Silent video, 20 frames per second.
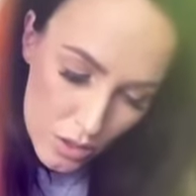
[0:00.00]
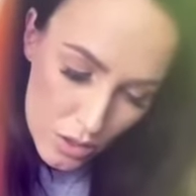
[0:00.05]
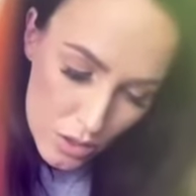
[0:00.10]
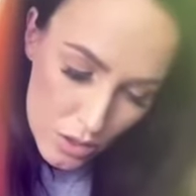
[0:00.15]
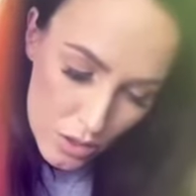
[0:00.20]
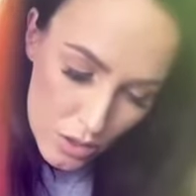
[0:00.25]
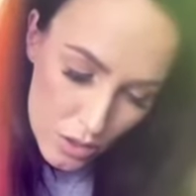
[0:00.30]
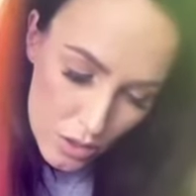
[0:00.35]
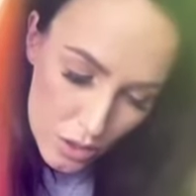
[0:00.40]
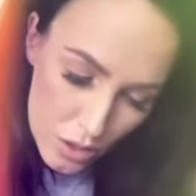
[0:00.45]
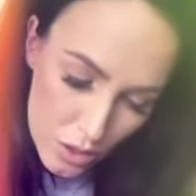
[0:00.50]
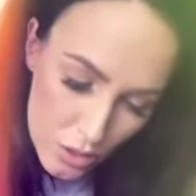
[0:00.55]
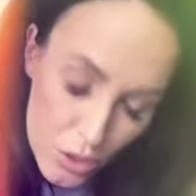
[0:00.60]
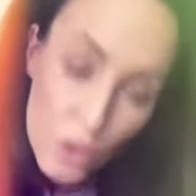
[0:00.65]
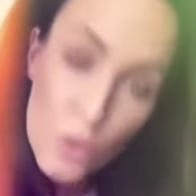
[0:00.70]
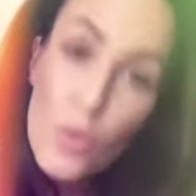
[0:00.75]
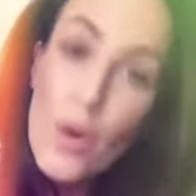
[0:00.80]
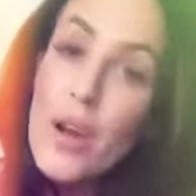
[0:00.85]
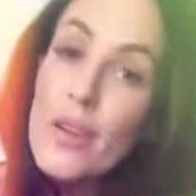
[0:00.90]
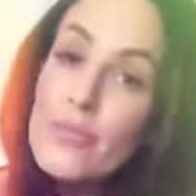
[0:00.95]

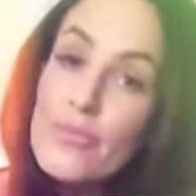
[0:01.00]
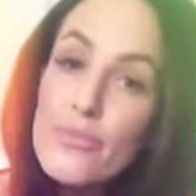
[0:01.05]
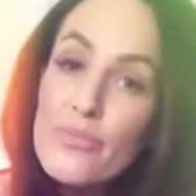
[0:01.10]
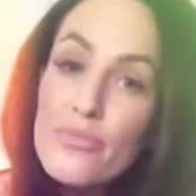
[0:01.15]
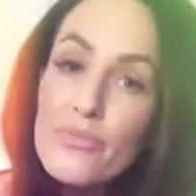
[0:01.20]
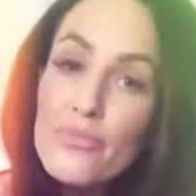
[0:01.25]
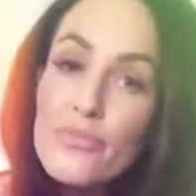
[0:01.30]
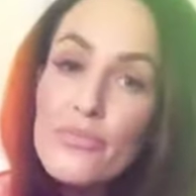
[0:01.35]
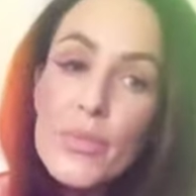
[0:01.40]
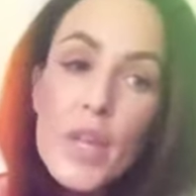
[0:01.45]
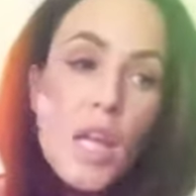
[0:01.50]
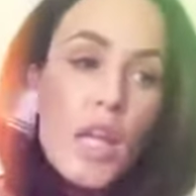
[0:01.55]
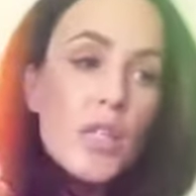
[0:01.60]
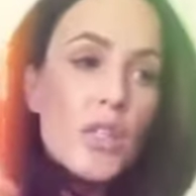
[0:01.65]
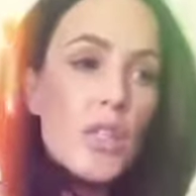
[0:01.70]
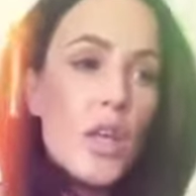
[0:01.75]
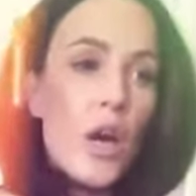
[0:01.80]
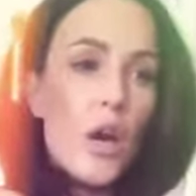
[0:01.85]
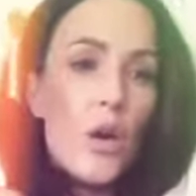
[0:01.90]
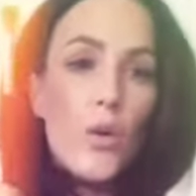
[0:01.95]
221.
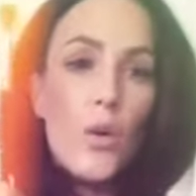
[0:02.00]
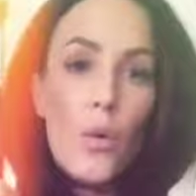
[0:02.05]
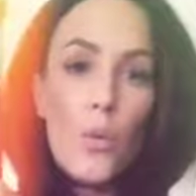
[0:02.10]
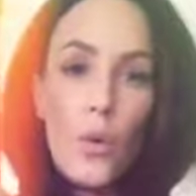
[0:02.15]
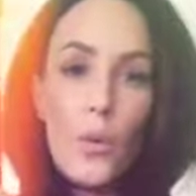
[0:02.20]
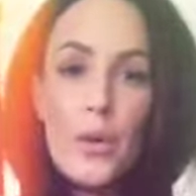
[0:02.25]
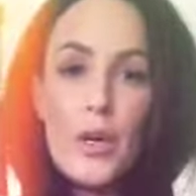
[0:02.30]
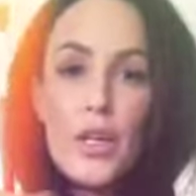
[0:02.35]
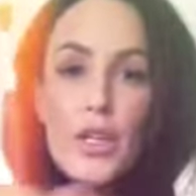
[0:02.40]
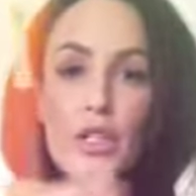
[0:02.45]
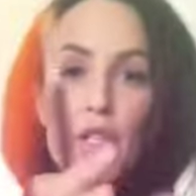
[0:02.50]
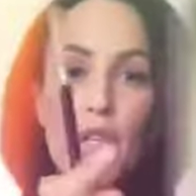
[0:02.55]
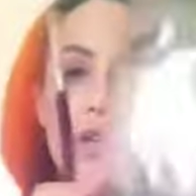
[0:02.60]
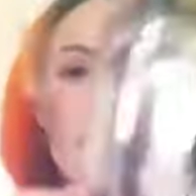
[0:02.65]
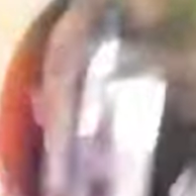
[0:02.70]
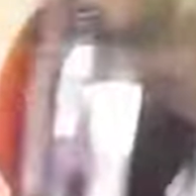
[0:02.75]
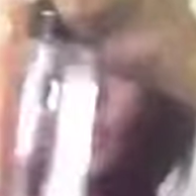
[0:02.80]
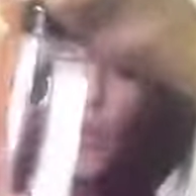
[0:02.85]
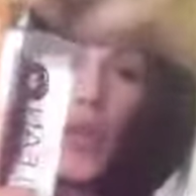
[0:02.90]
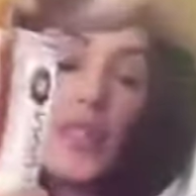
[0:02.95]
So what we're going to do is we're going
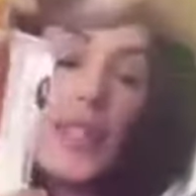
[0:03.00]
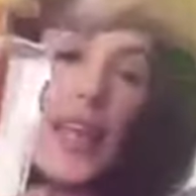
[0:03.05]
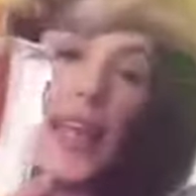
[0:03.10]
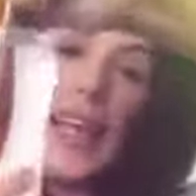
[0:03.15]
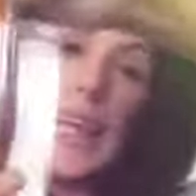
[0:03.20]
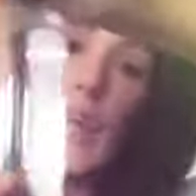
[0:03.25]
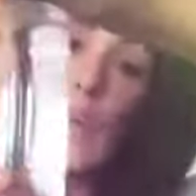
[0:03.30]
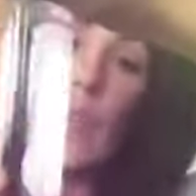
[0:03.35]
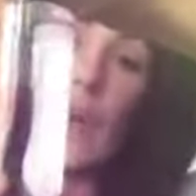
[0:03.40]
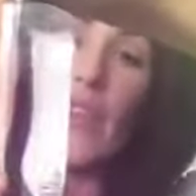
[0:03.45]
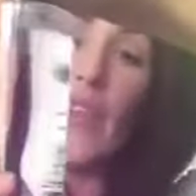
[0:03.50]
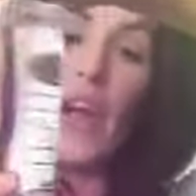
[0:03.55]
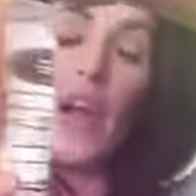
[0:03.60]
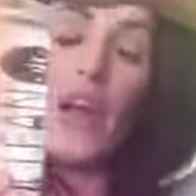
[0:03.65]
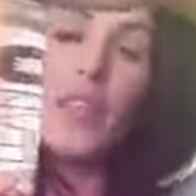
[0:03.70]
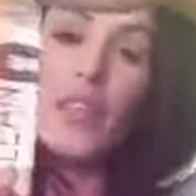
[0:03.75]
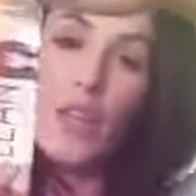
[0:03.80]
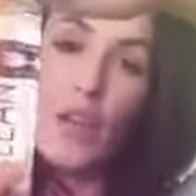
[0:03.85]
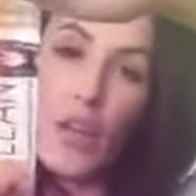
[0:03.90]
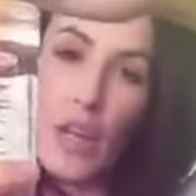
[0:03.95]
to take a little bit of the
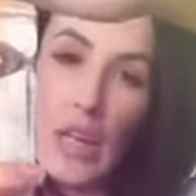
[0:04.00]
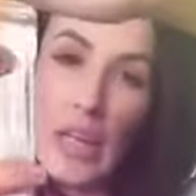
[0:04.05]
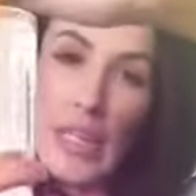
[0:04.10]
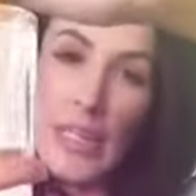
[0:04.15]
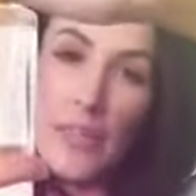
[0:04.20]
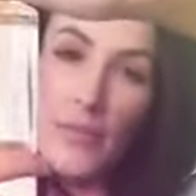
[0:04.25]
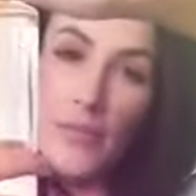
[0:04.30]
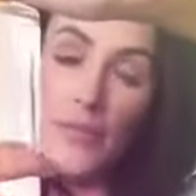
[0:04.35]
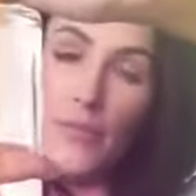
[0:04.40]
Isoclean.